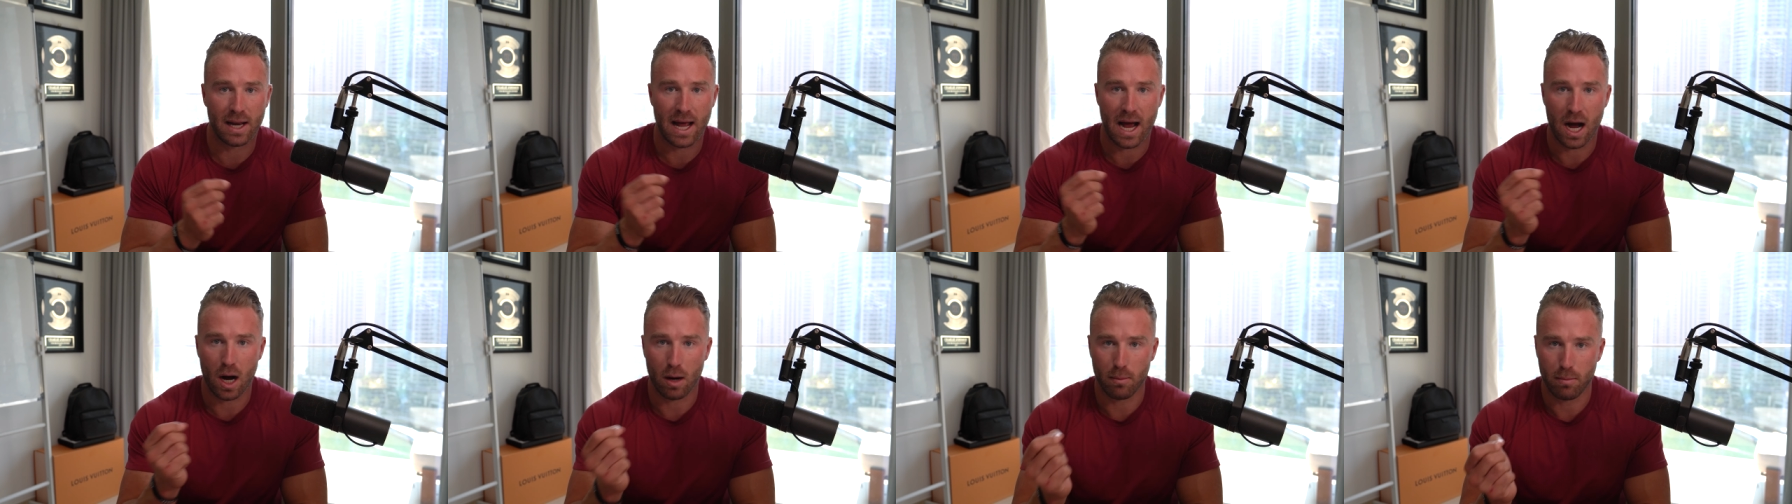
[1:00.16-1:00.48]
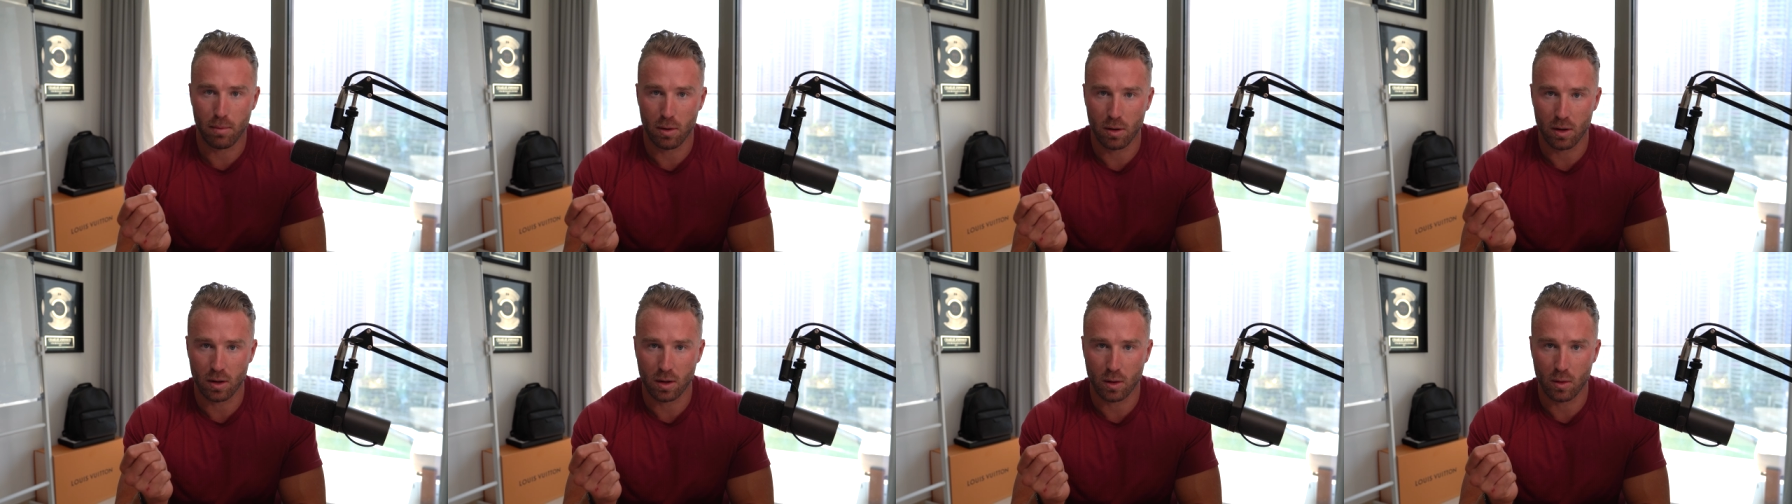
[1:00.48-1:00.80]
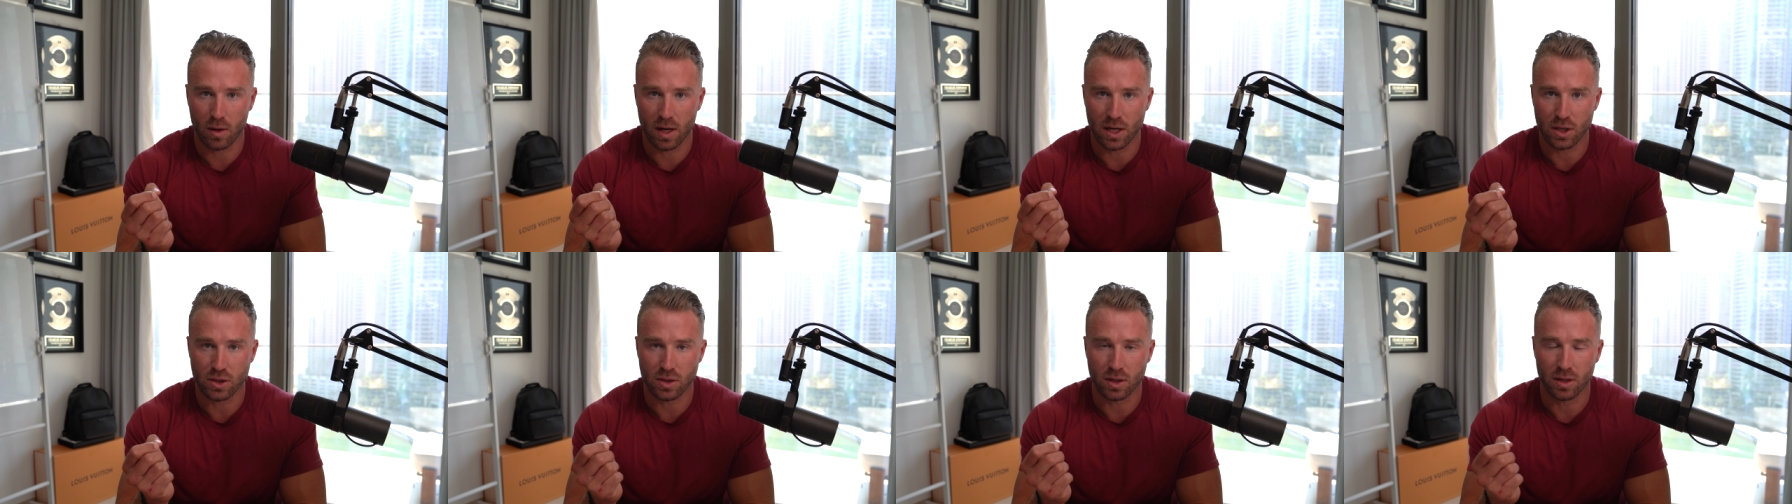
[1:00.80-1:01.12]
and output
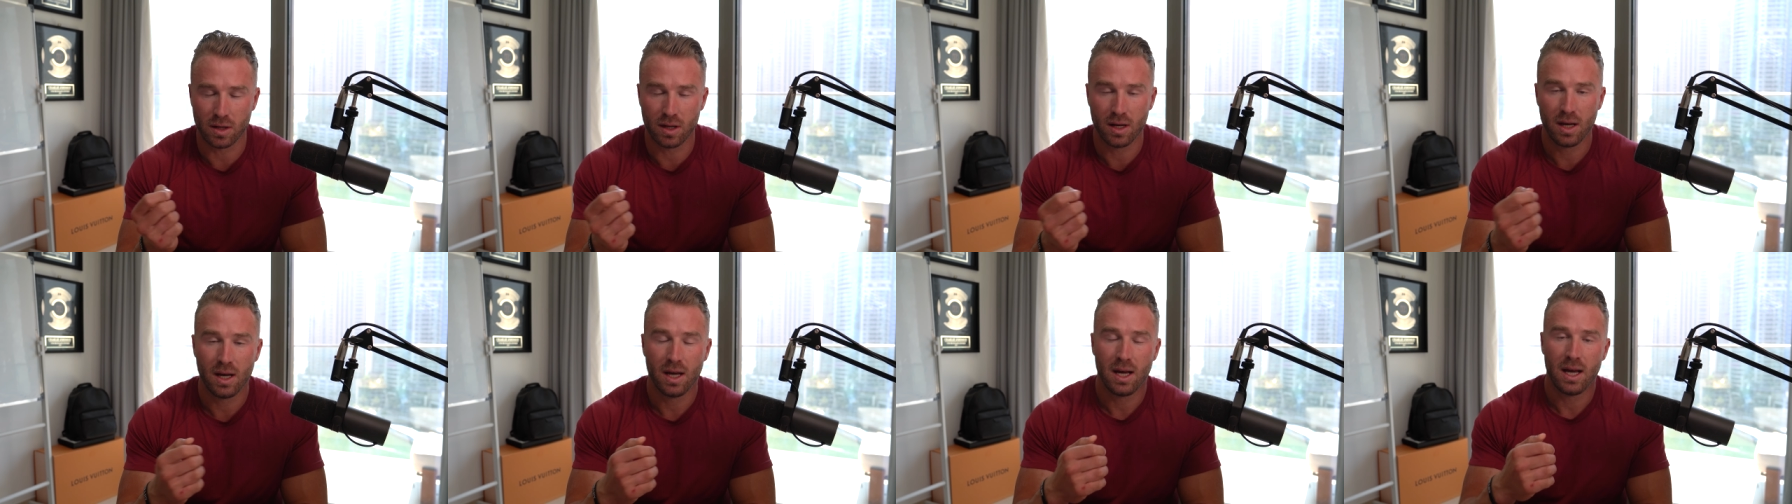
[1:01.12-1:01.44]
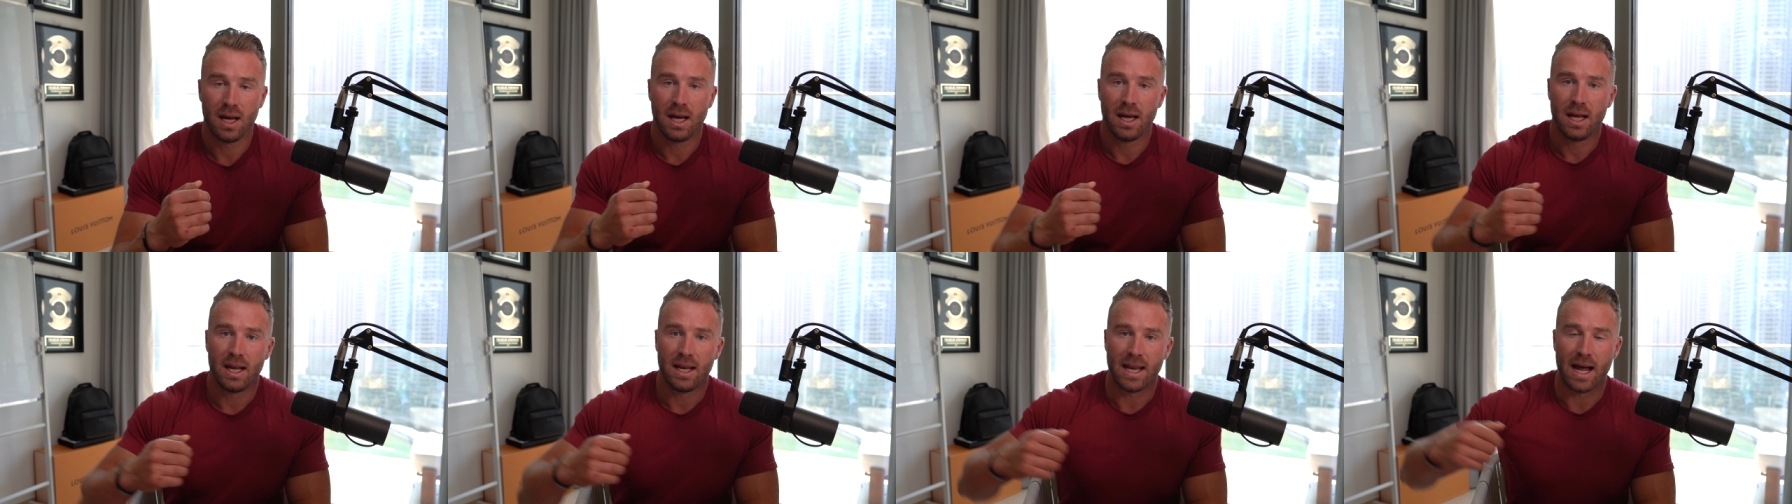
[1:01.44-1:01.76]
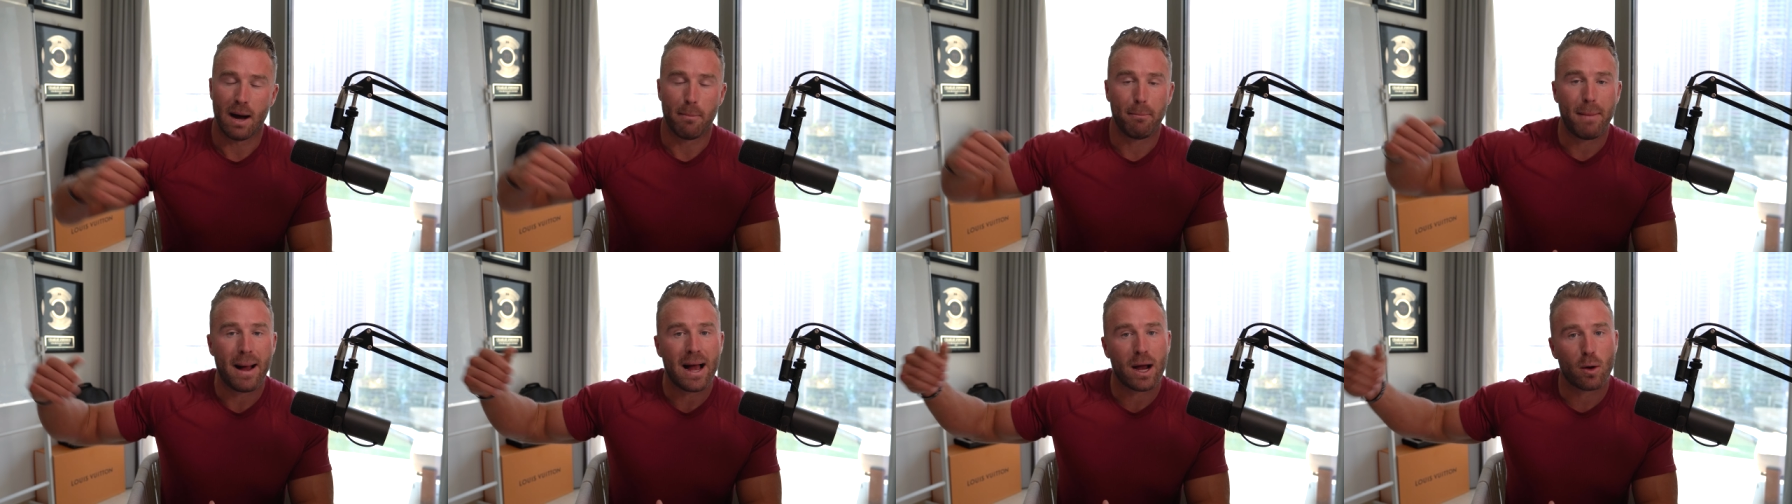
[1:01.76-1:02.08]
equation.
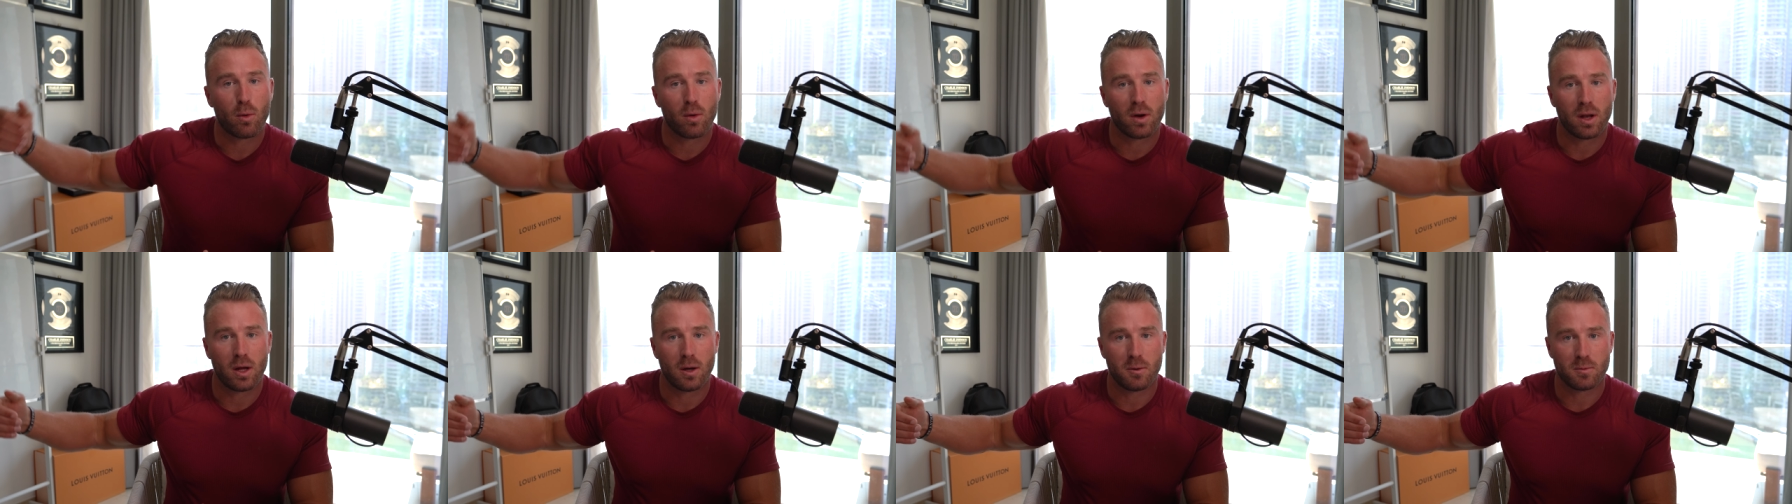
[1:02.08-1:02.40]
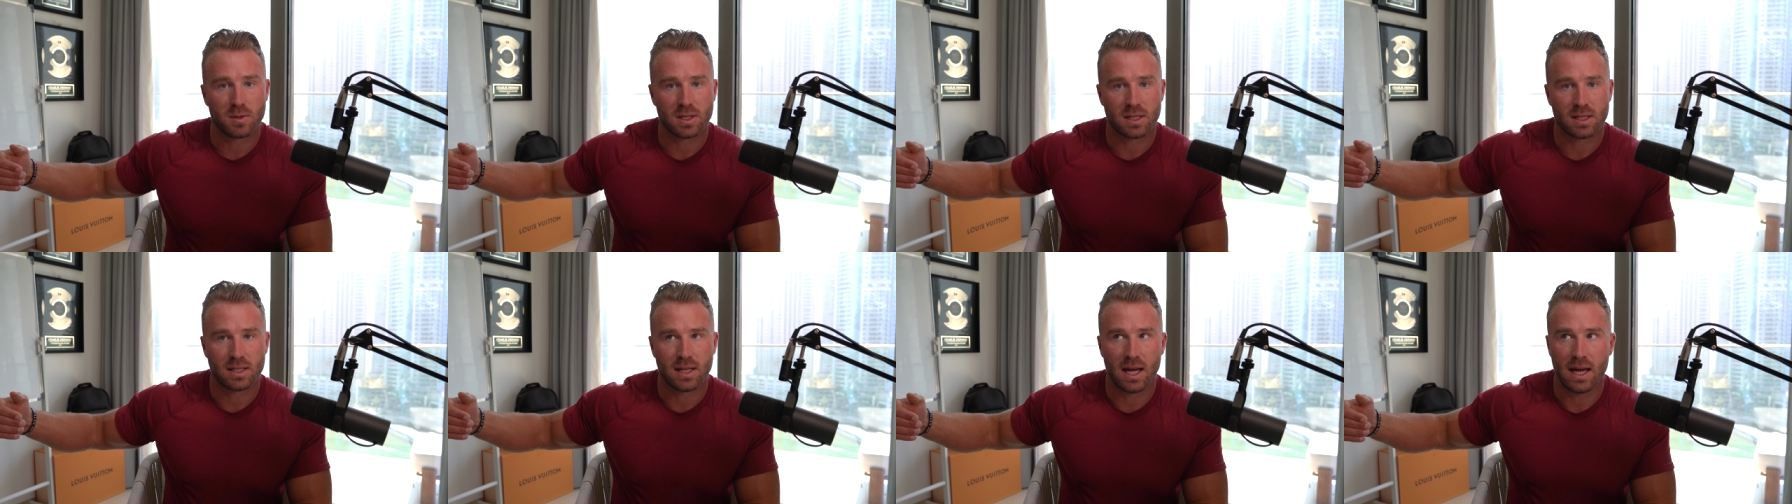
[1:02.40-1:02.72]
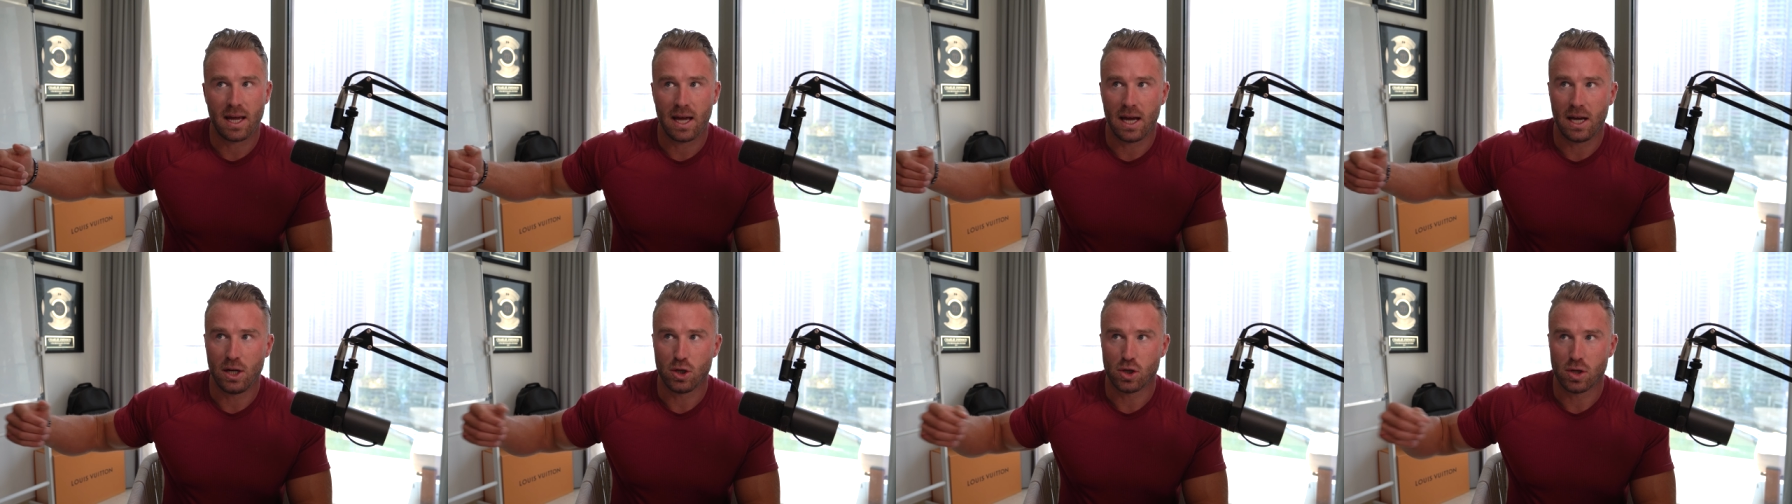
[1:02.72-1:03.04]
Now, back when I was a
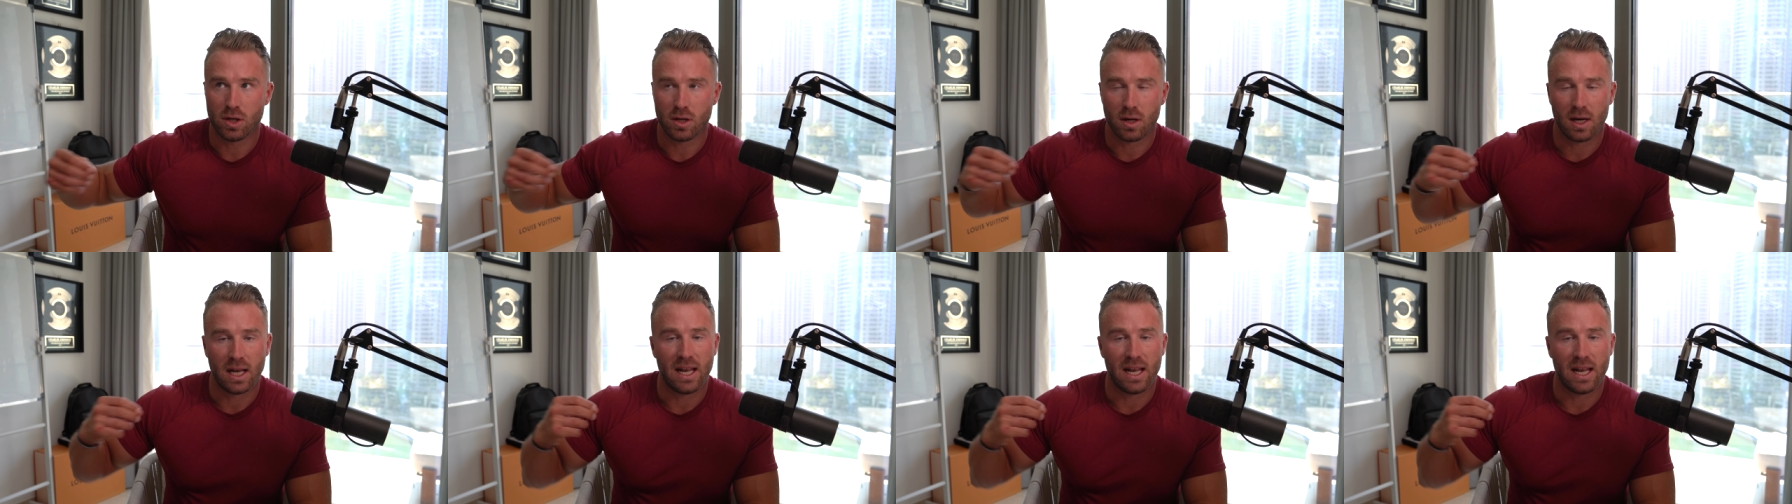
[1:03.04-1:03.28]
state agent,